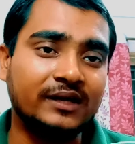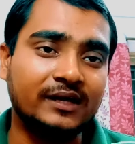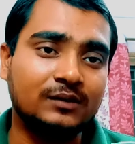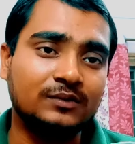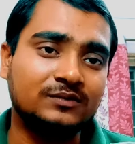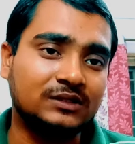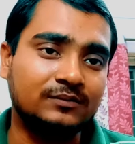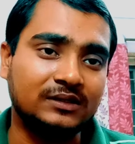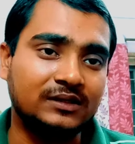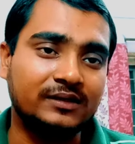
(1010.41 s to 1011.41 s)
Narayanam and
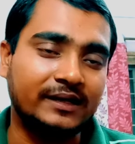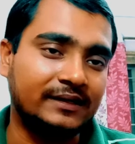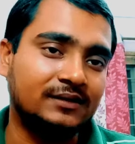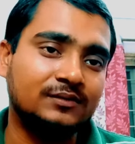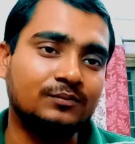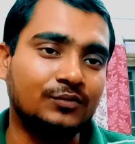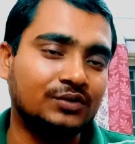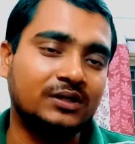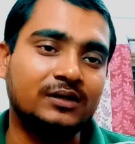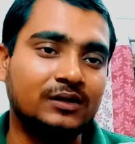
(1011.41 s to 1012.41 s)
some other writer,
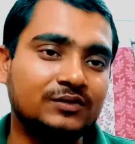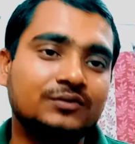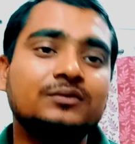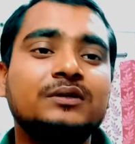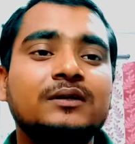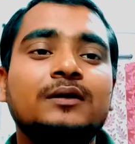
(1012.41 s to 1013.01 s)
both are also